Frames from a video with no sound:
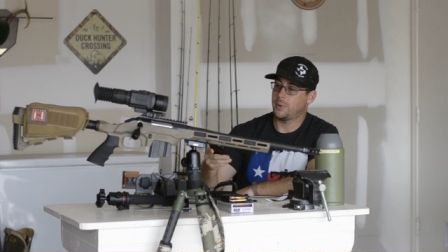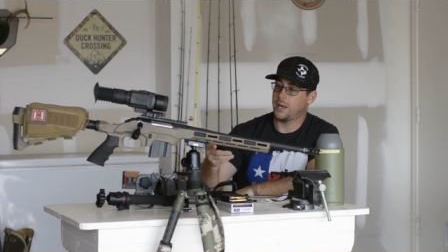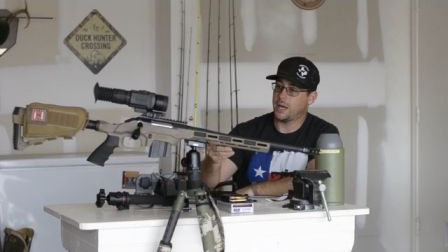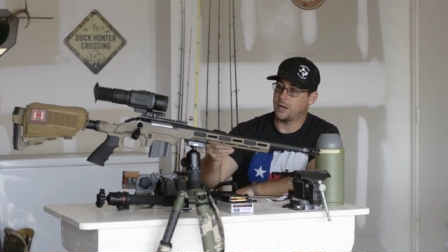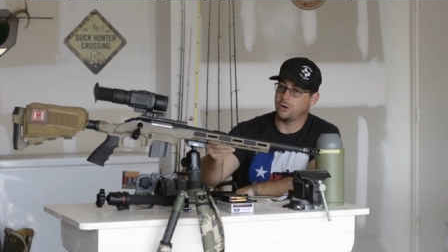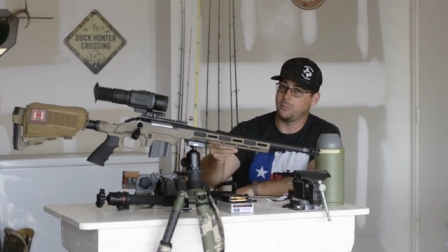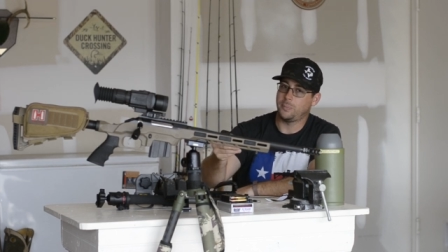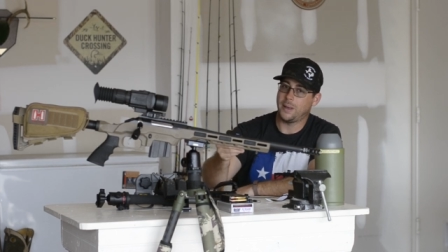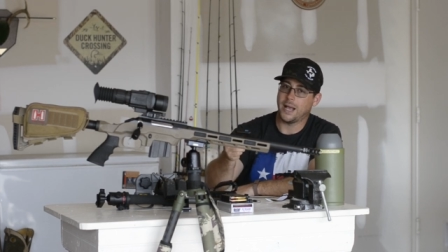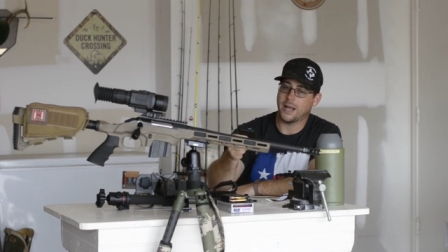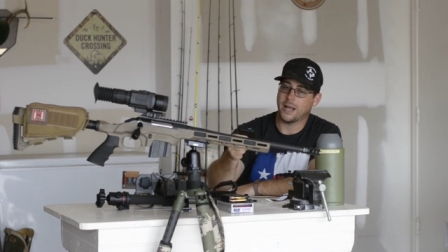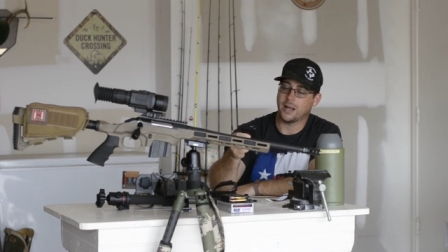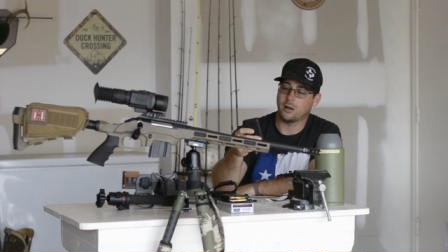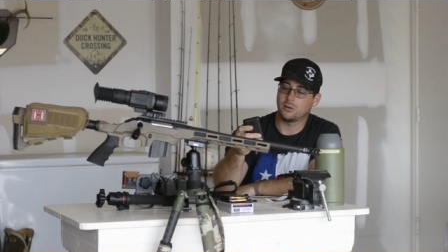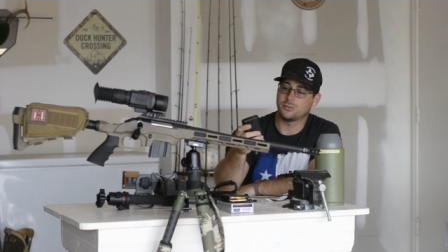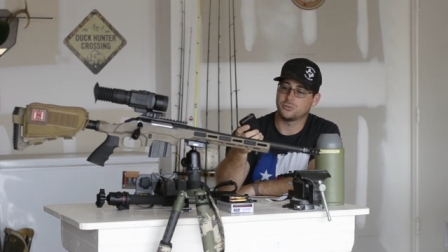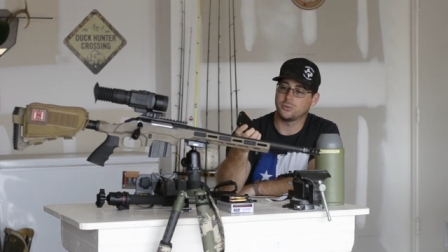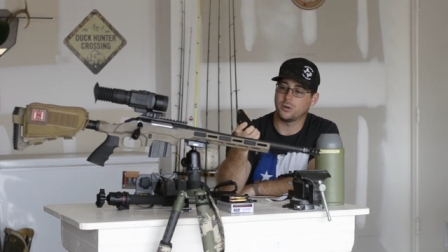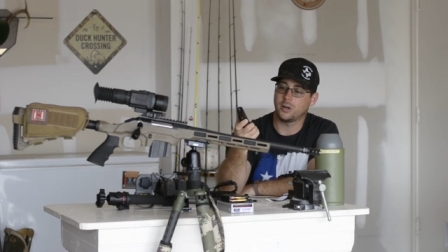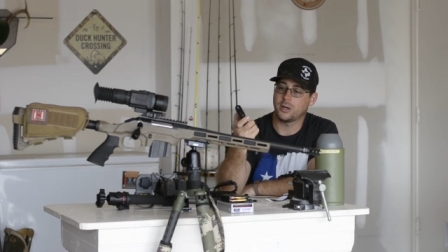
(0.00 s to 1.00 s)
talked about the
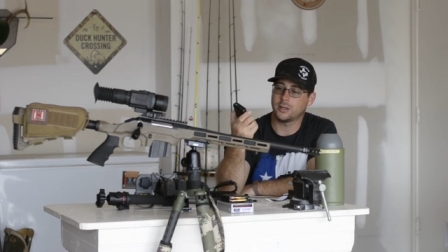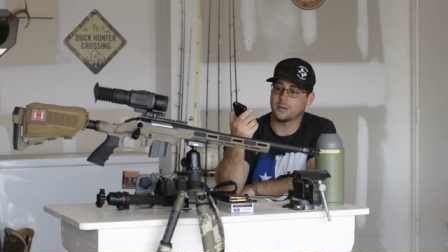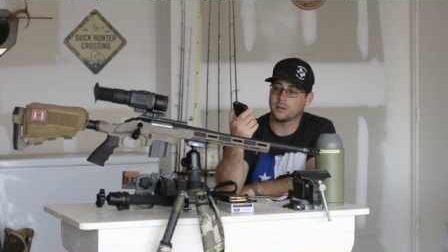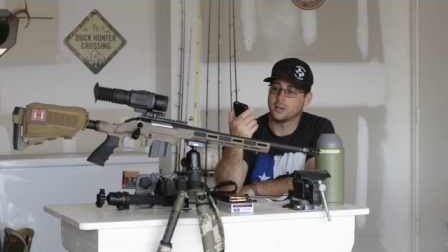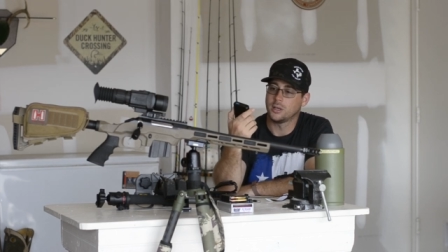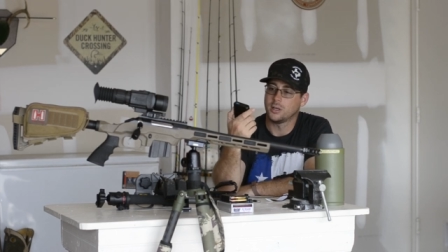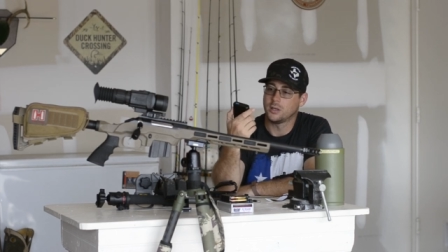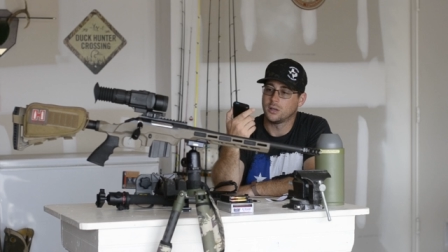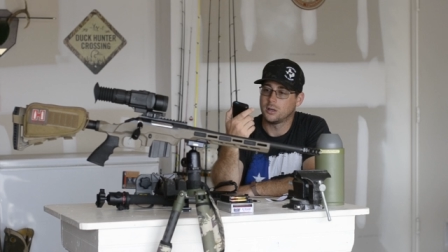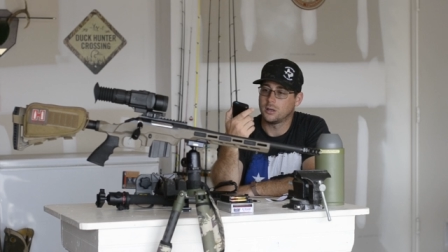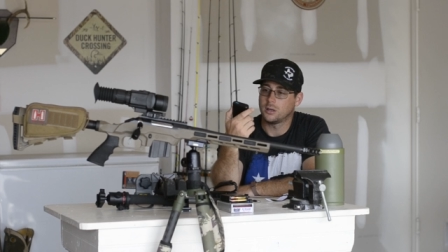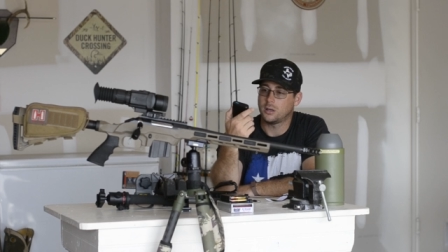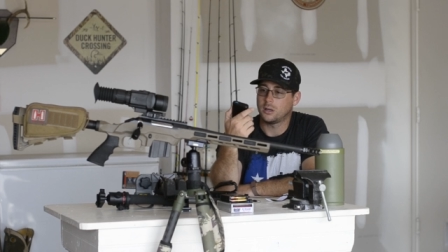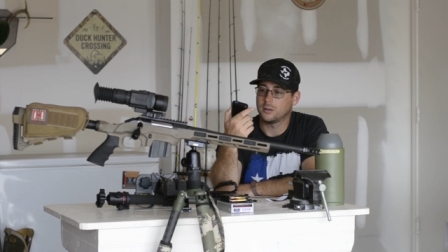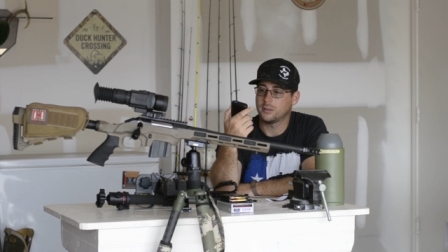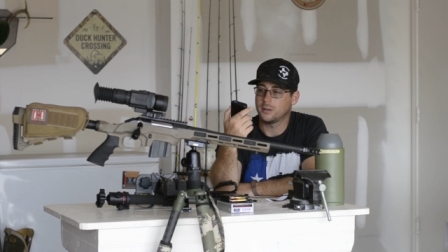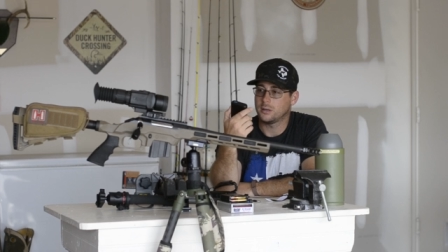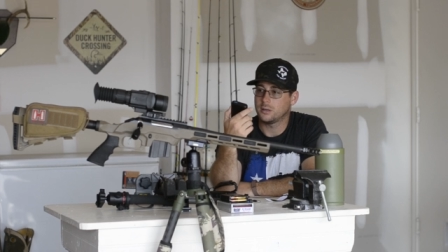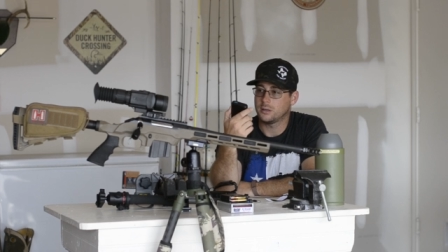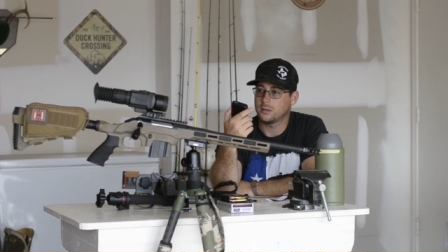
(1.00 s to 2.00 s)
battery pack I was running
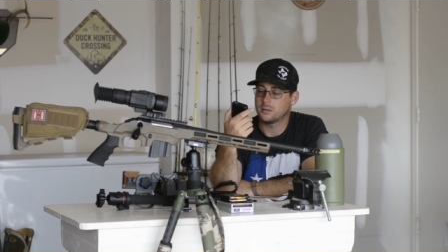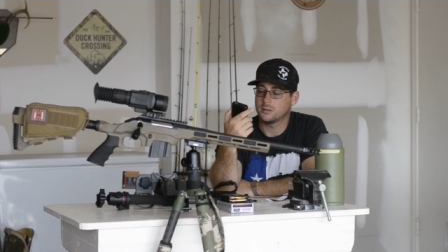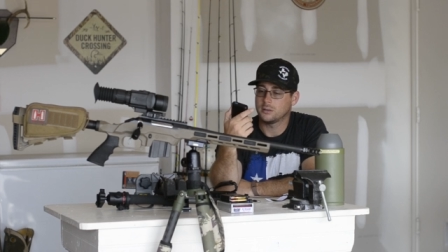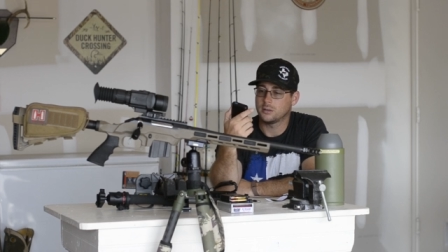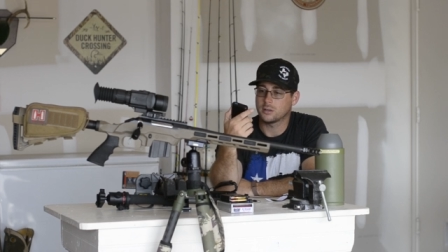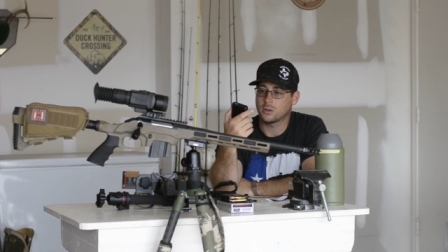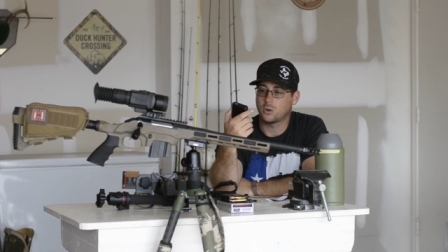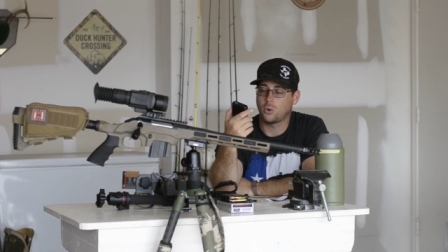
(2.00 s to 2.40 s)
on